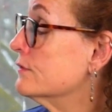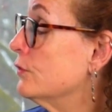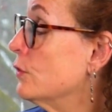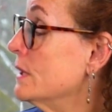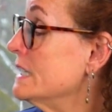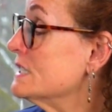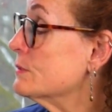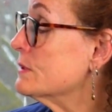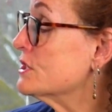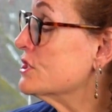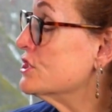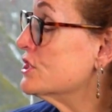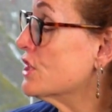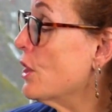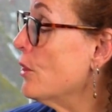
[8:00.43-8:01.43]
voice was
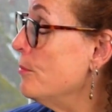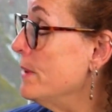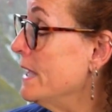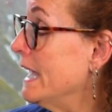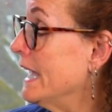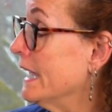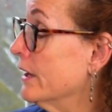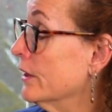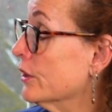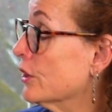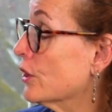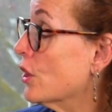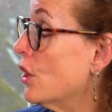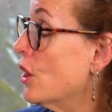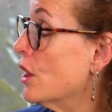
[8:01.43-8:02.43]
so big,
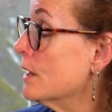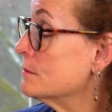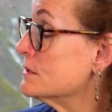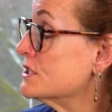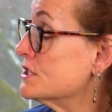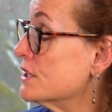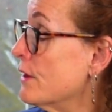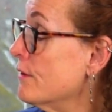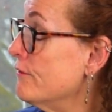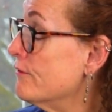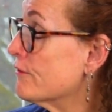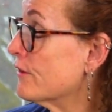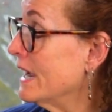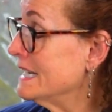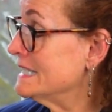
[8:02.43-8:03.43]
her arms so
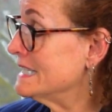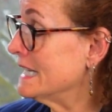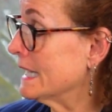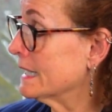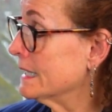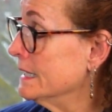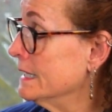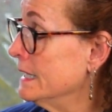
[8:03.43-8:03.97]
frantic.